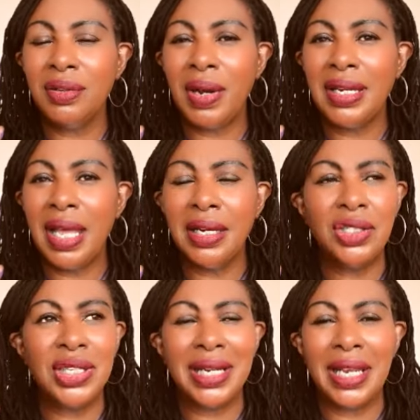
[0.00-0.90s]
great
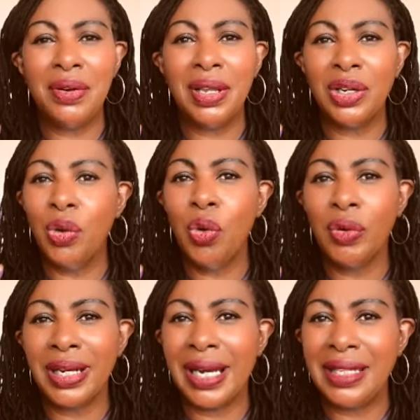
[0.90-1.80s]
energy clearing and
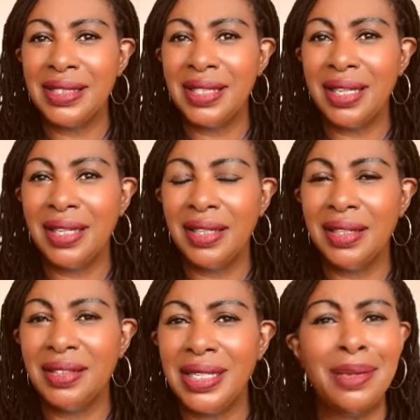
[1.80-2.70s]
aura cleansing
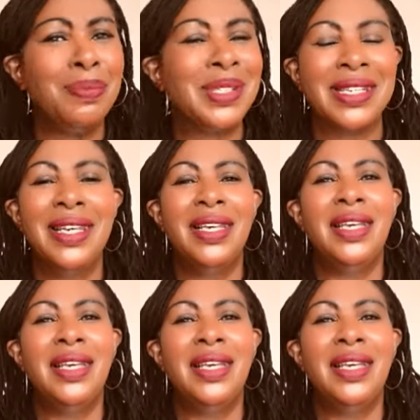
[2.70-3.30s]
tips.